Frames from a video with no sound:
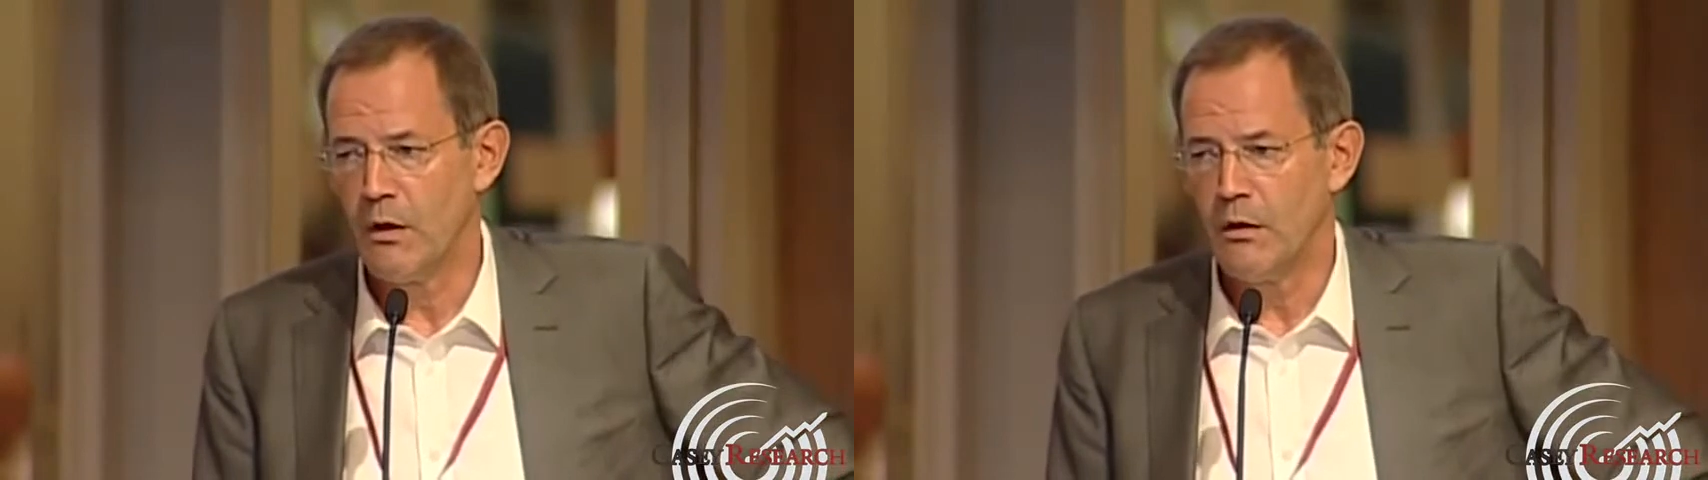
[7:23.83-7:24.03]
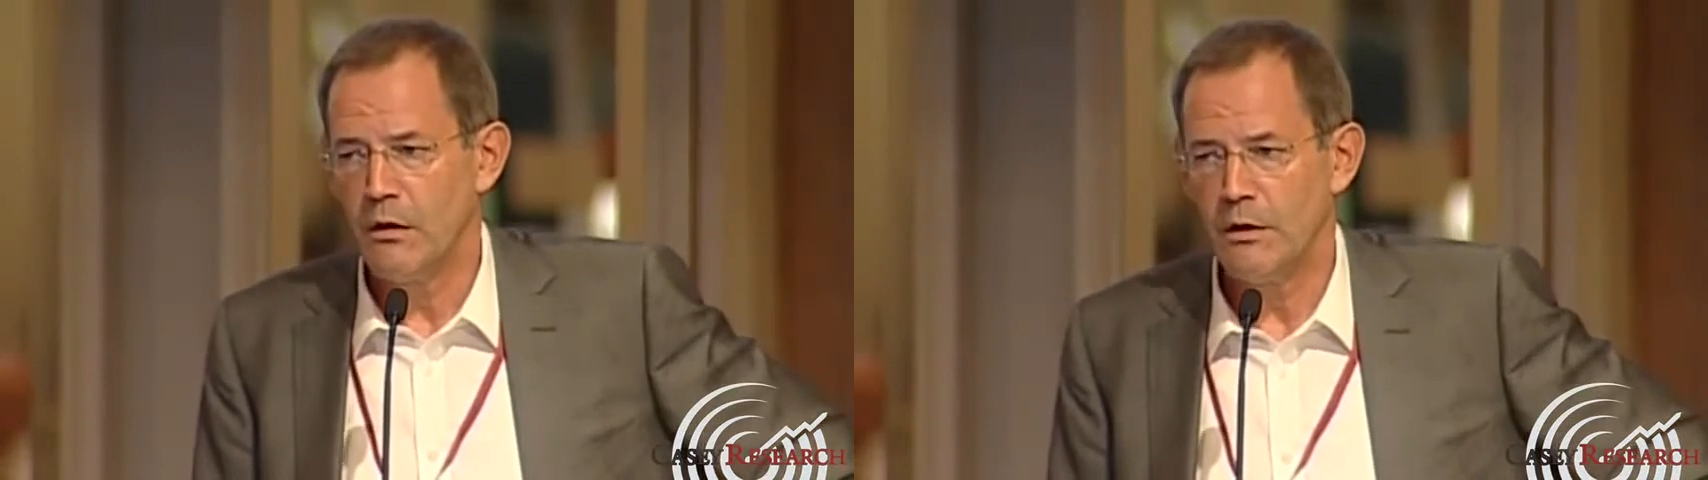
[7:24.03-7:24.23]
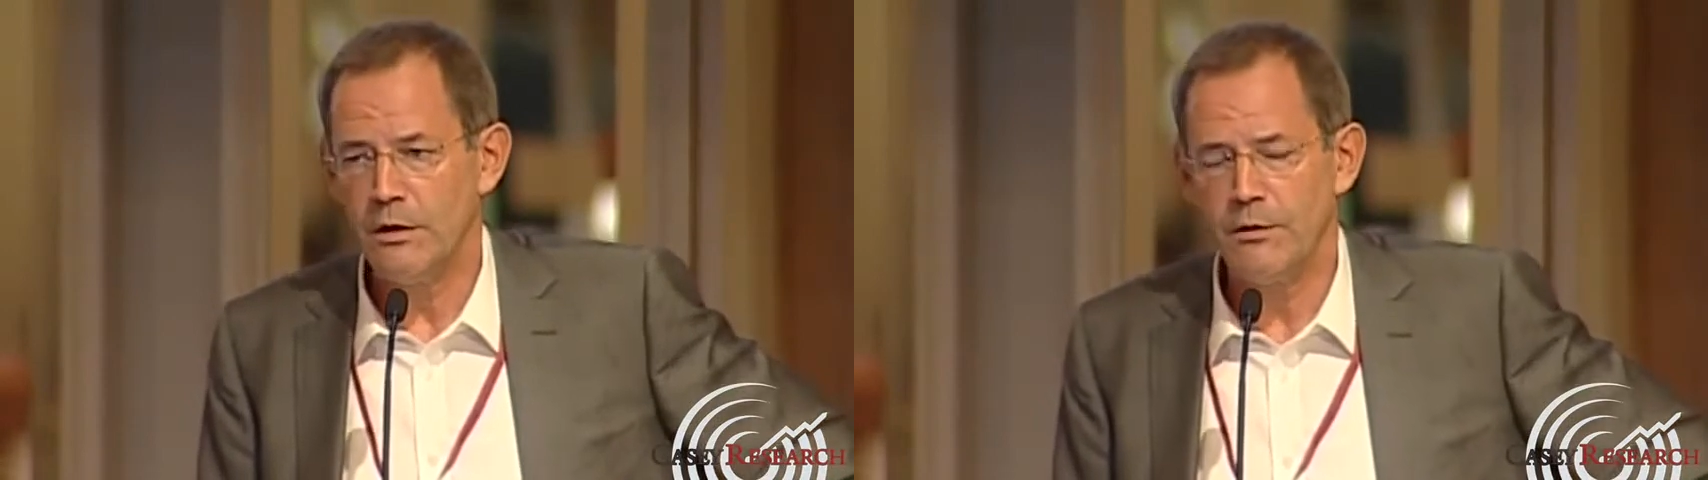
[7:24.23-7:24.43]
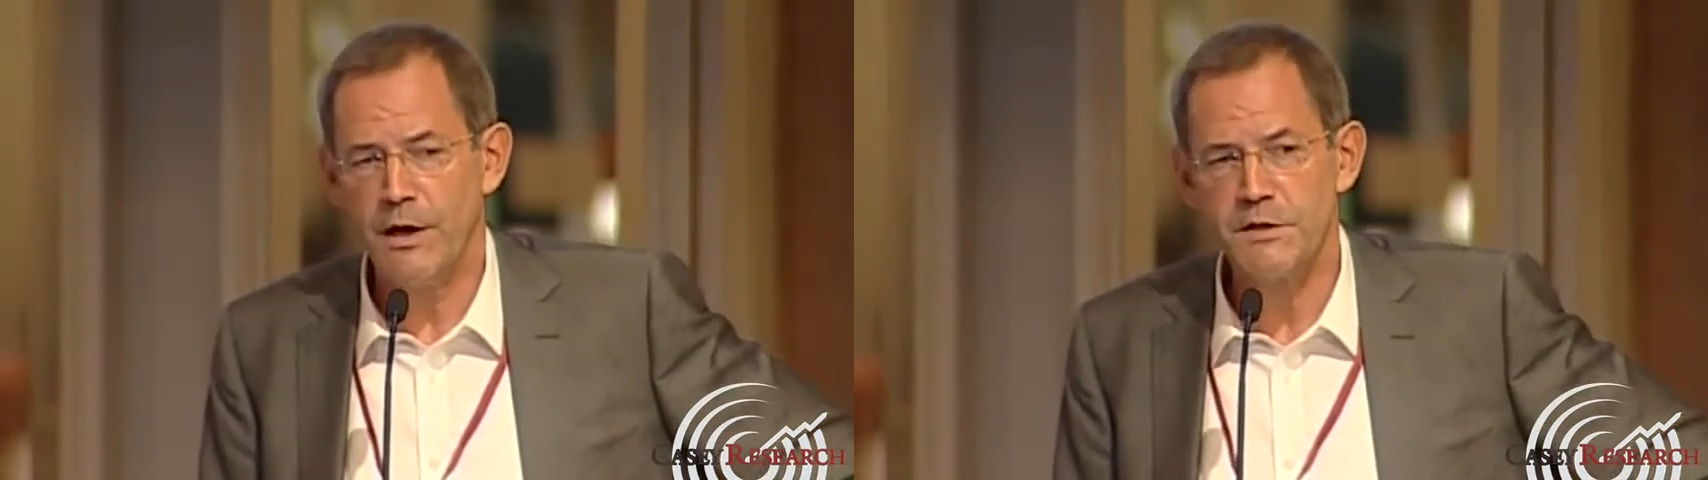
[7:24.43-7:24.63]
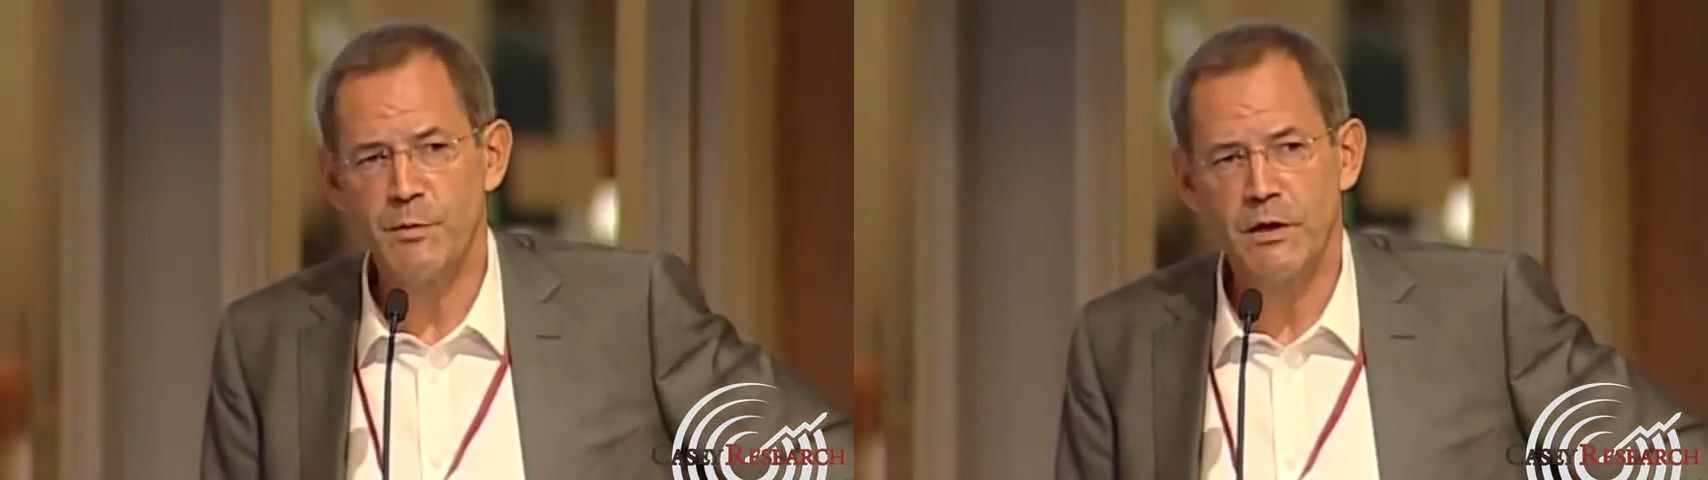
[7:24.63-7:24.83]
Another
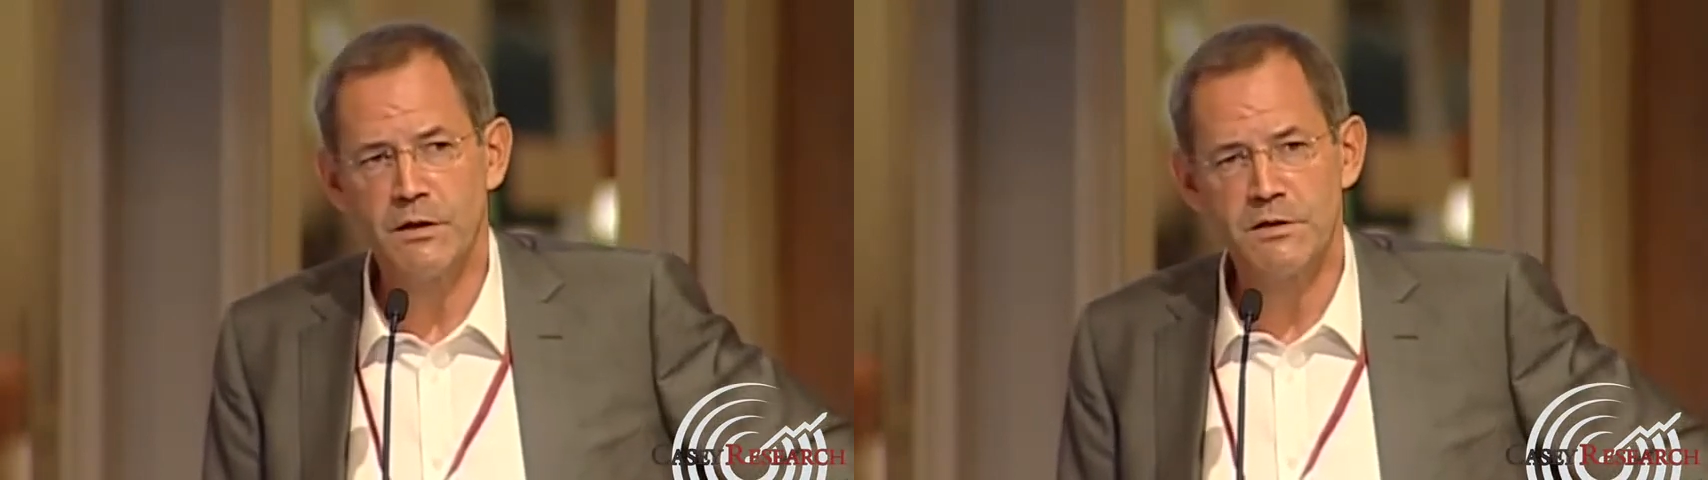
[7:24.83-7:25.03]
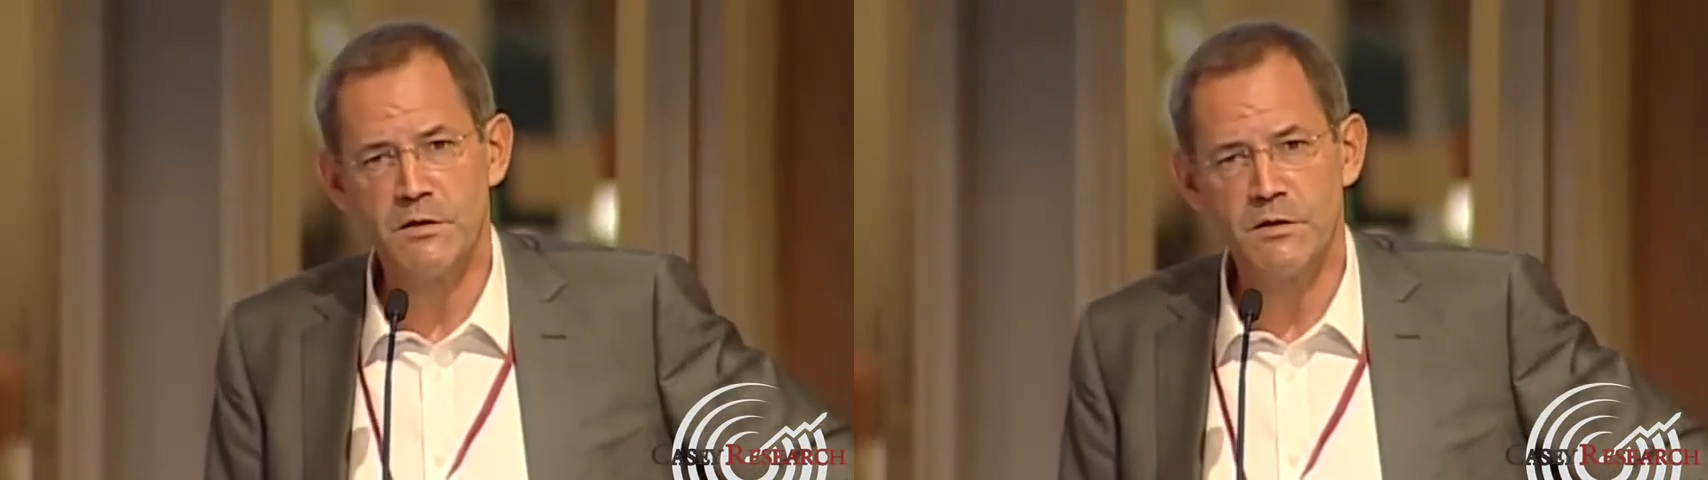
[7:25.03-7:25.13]
aspect that's